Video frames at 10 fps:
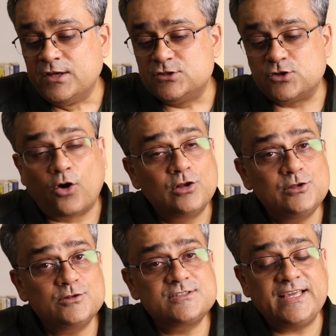So all
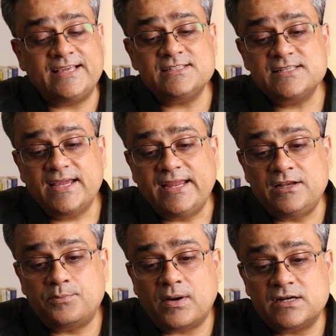those things,
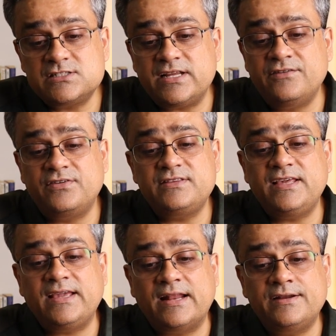it parsed
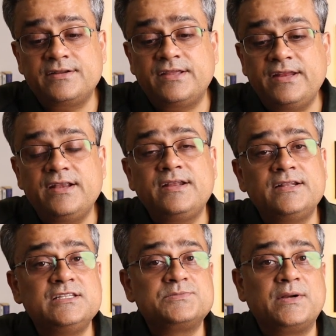everything and it
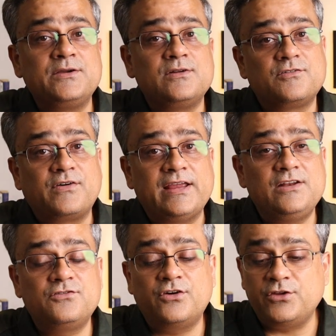created this particular
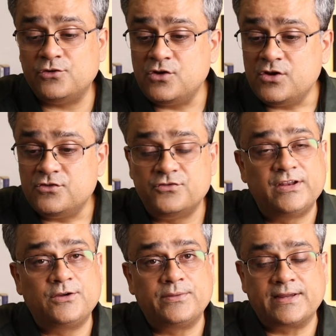file for you
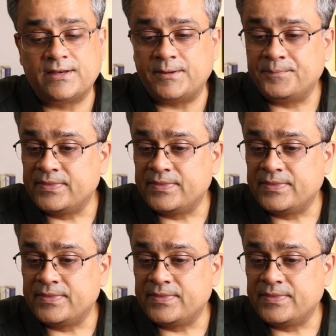very quickly.